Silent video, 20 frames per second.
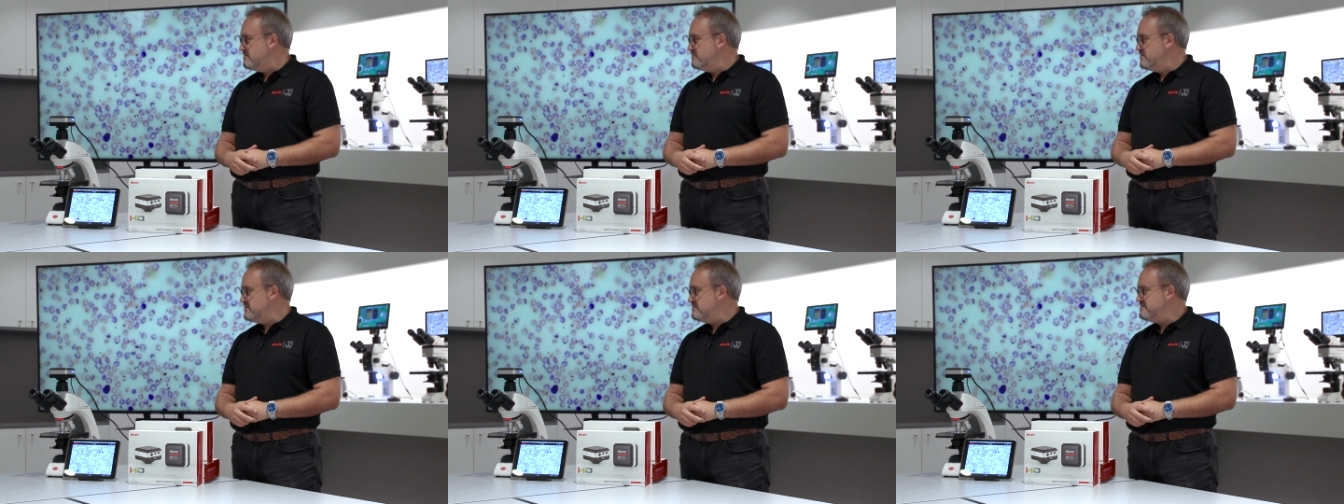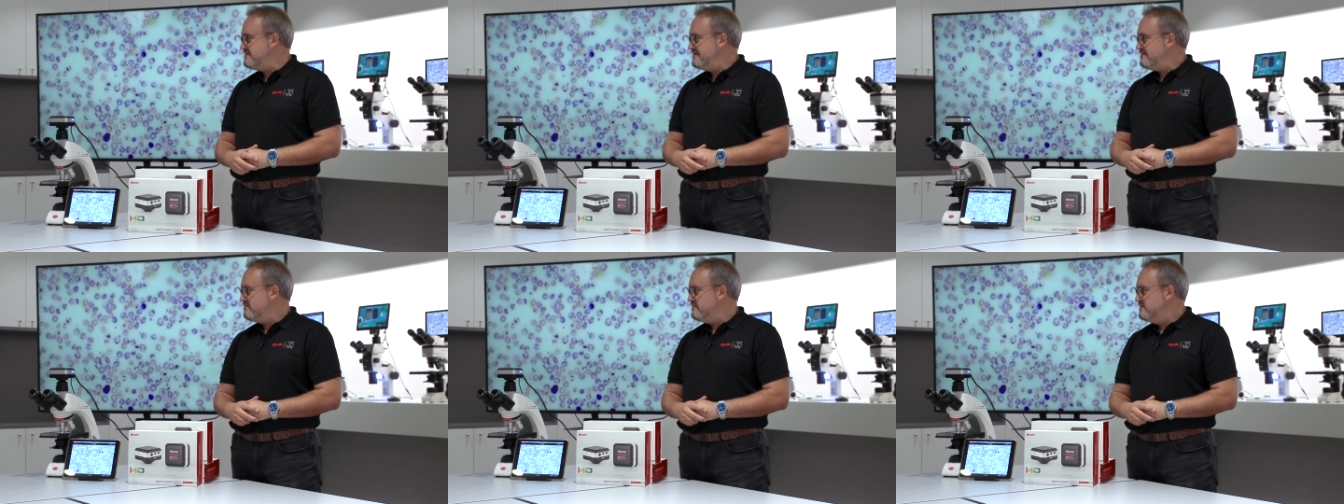
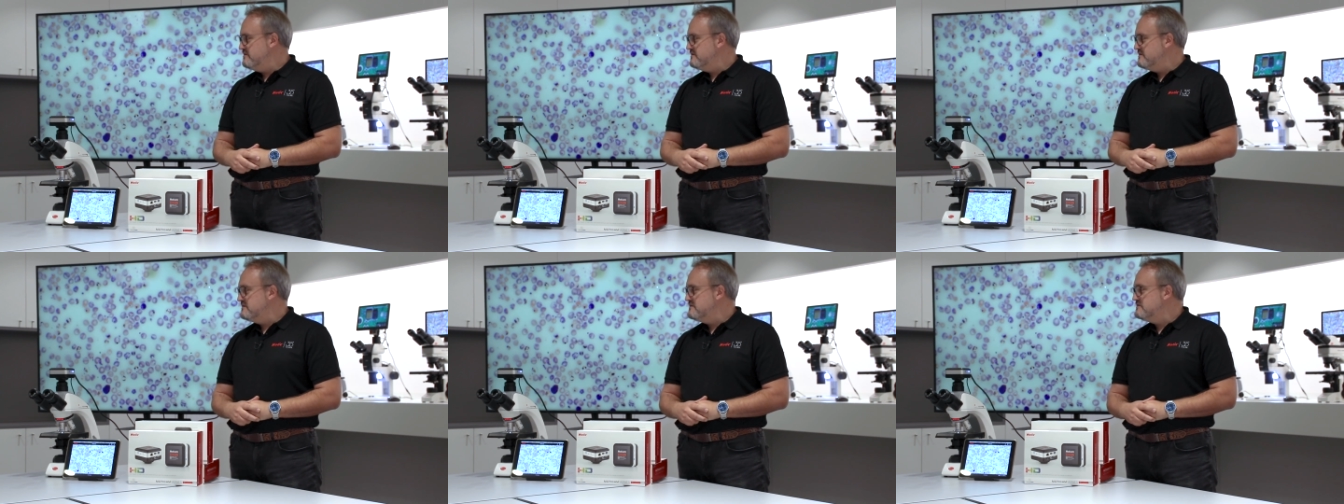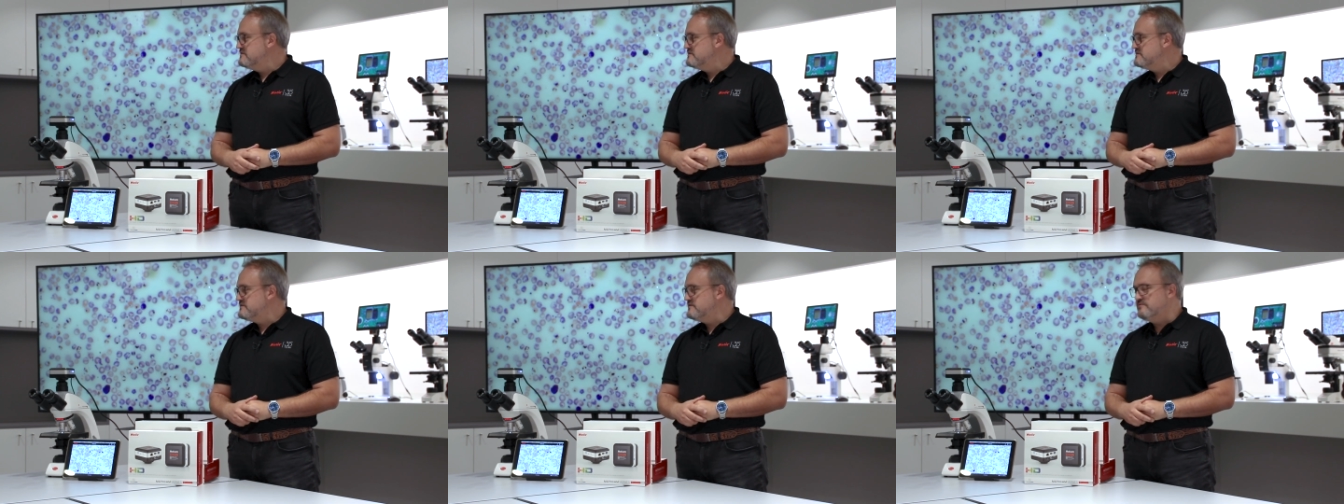Panthera
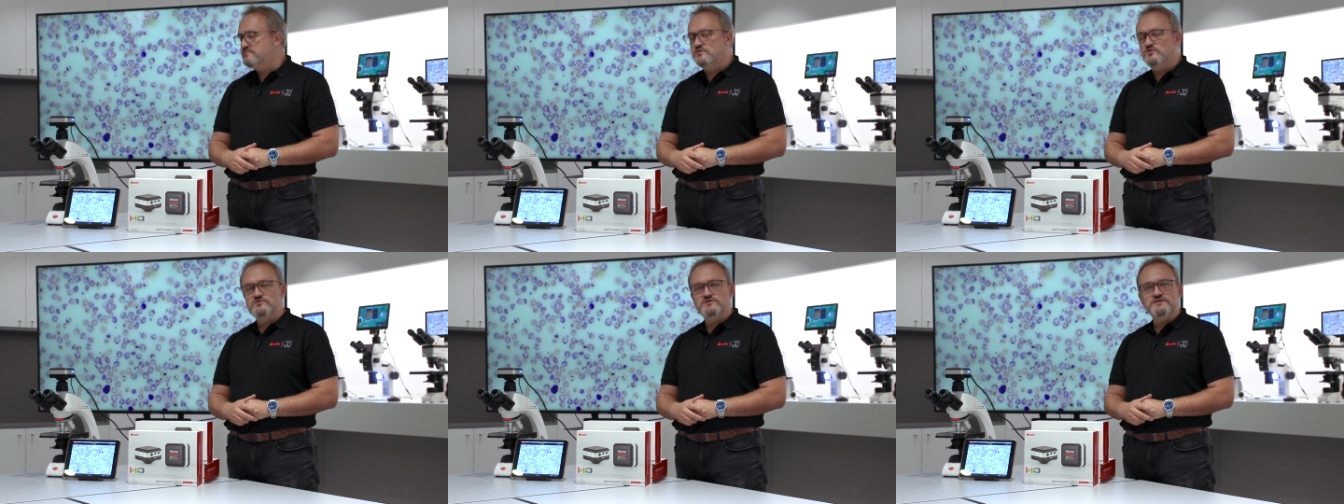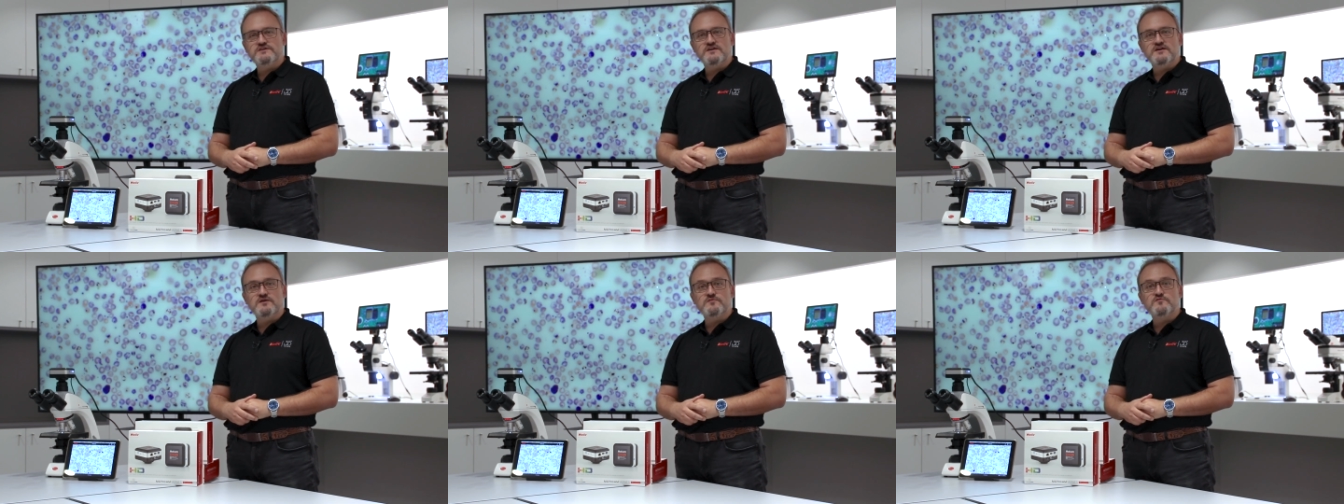is the
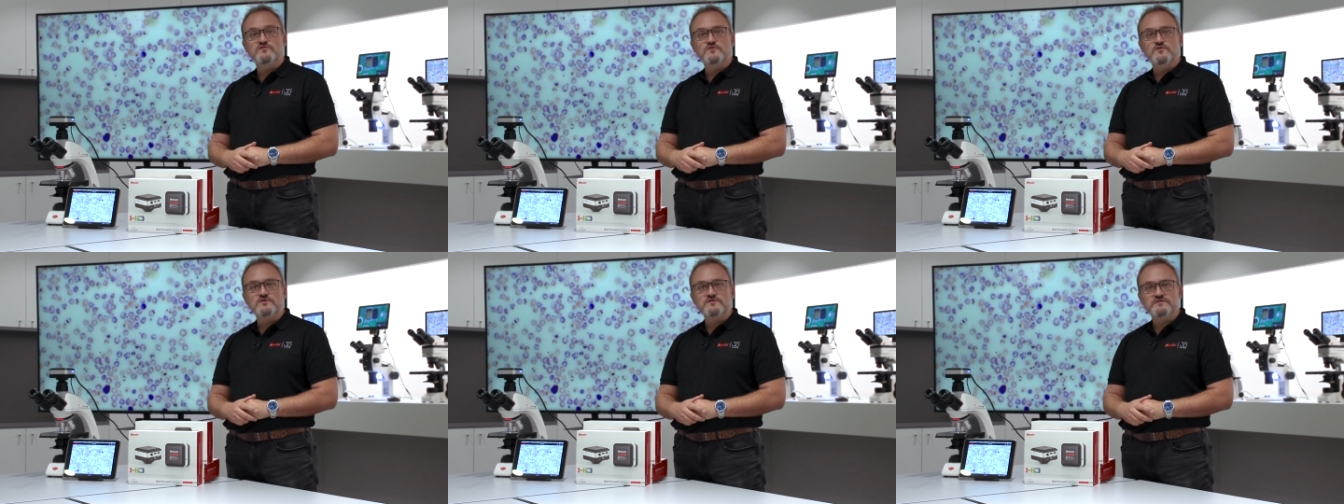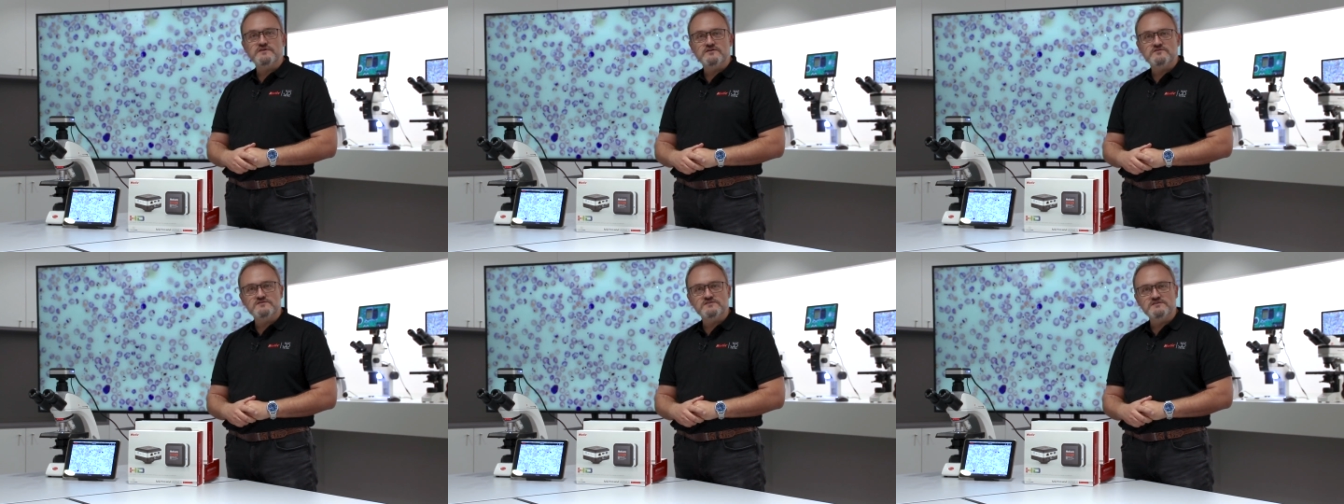Moticam
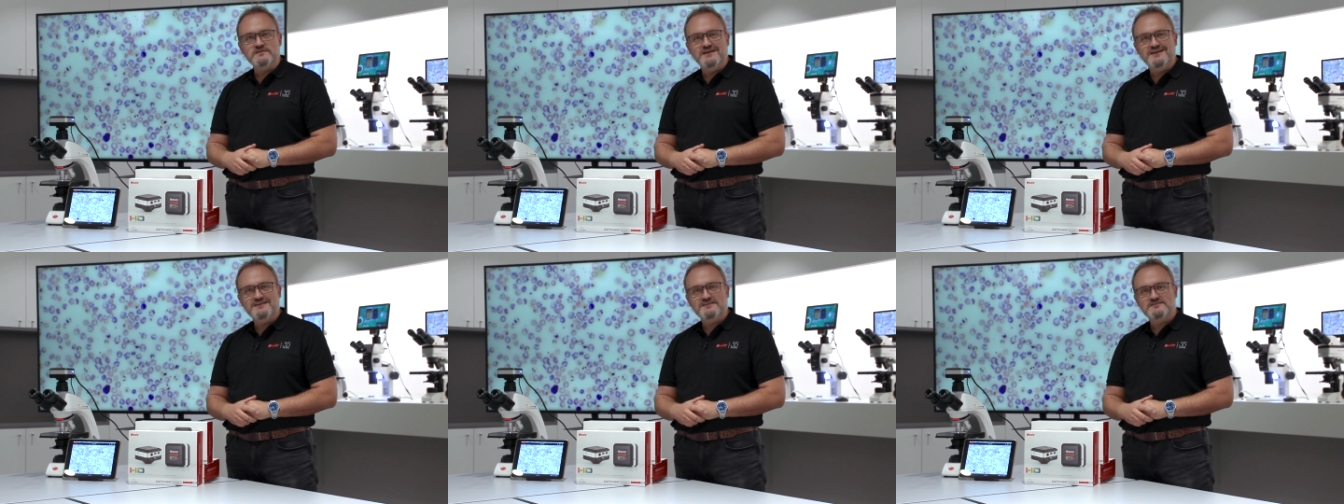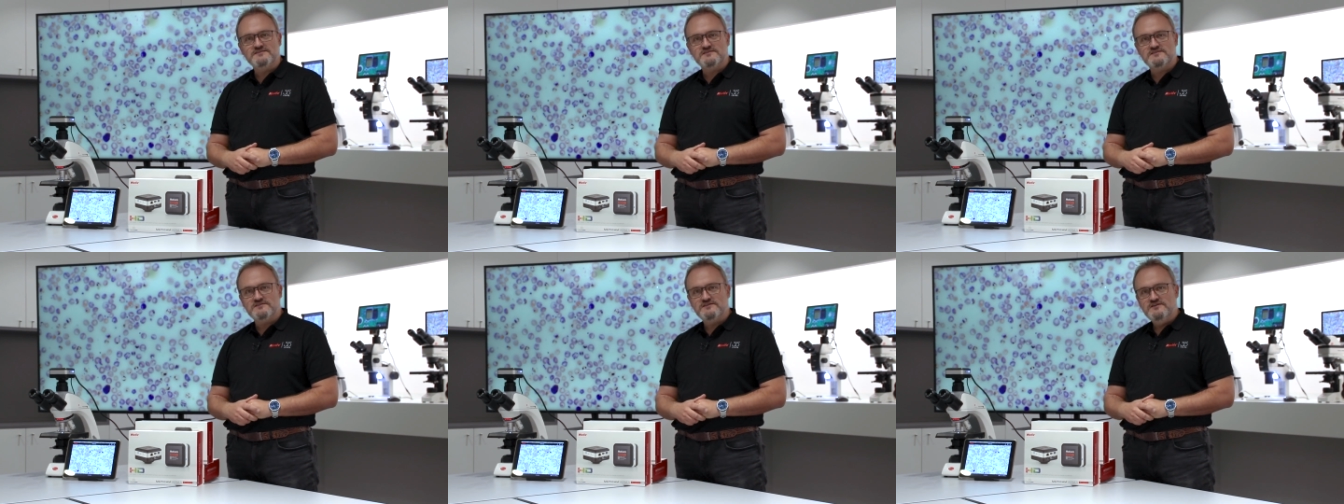
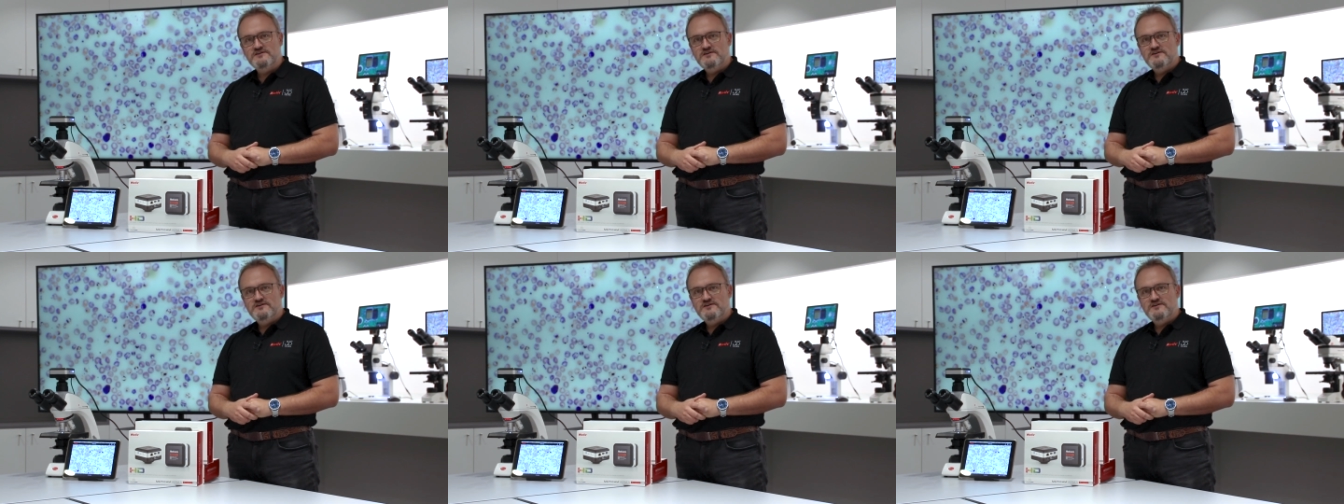4000X,